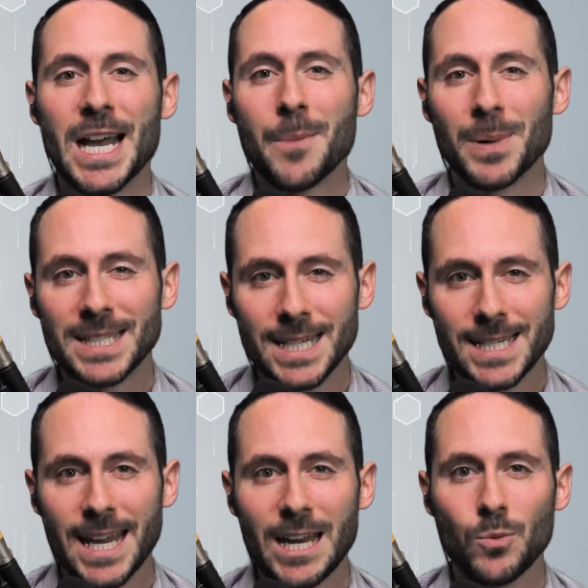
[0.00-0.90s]
But
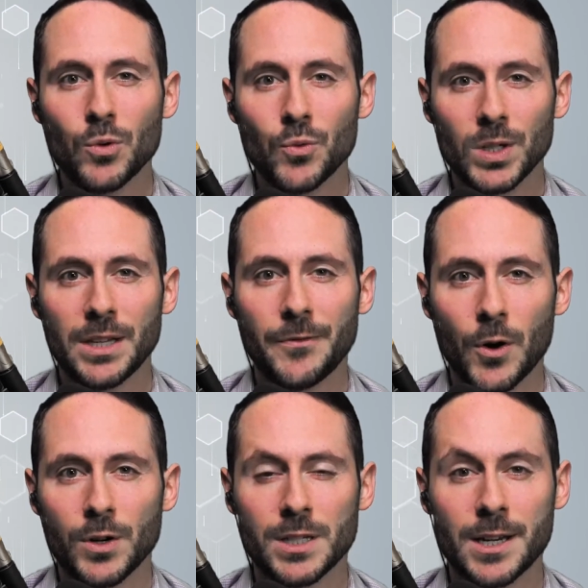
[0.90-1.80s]
today we're really
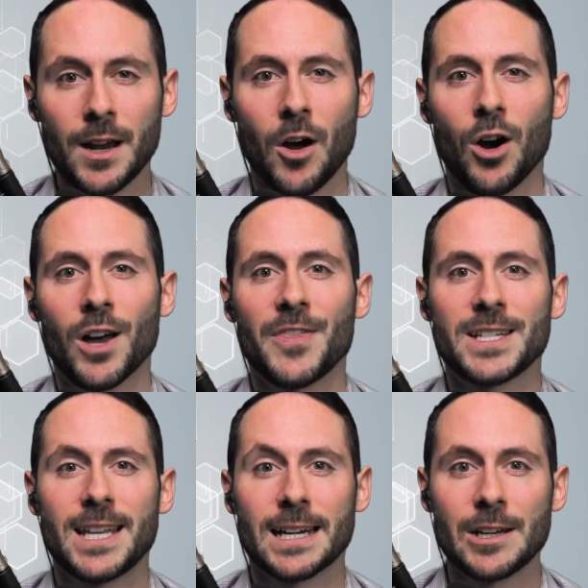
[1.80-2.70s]
focusing on the
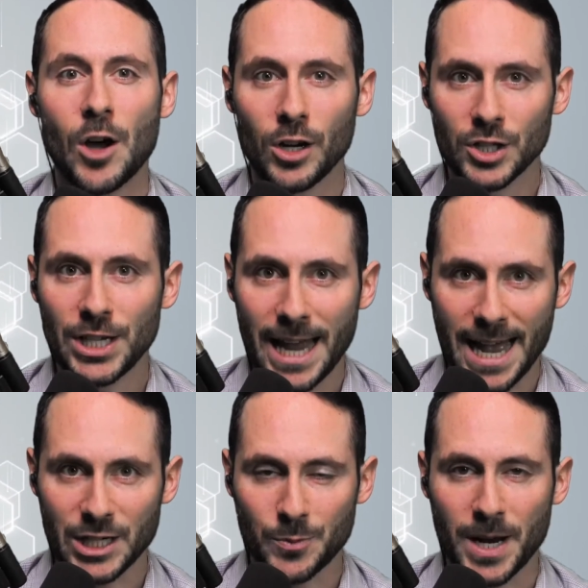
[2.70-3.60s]
technology
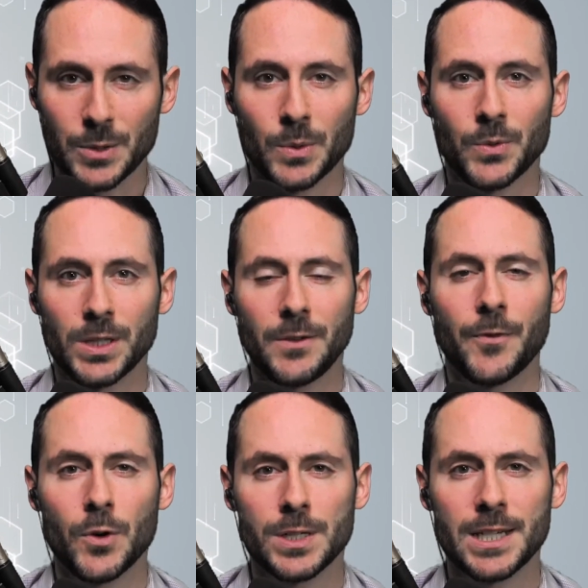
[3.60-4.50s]
aspect. We're really
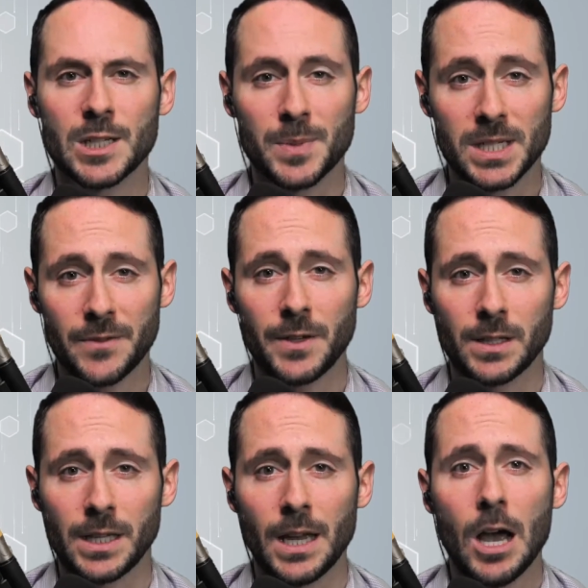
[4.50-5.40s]
focusing
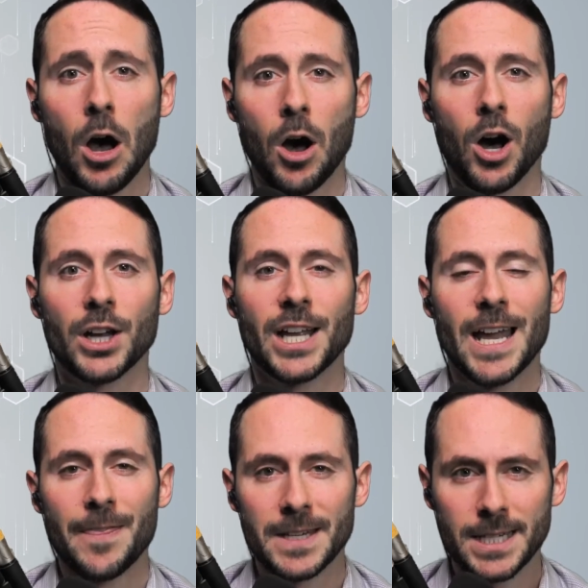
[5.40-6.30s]
specifically on
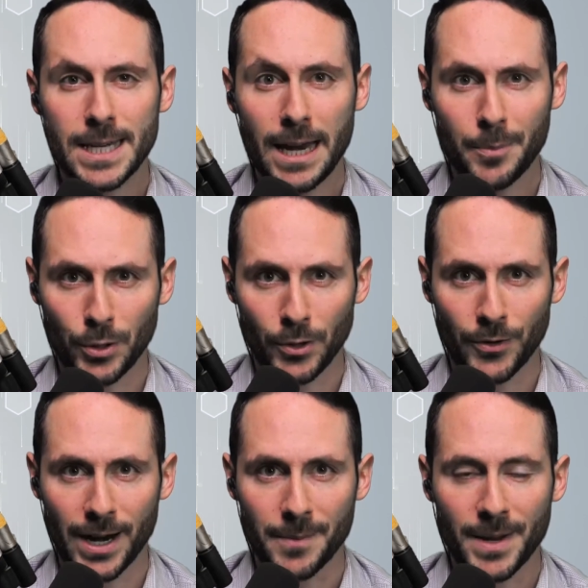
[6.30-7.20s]
the Today
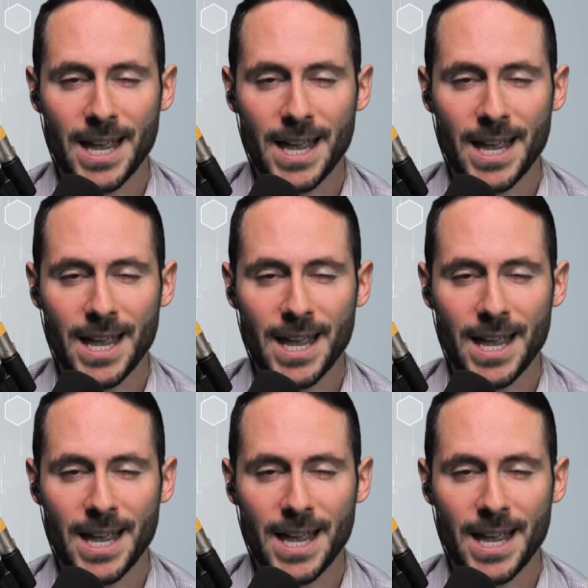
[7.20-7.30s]
program.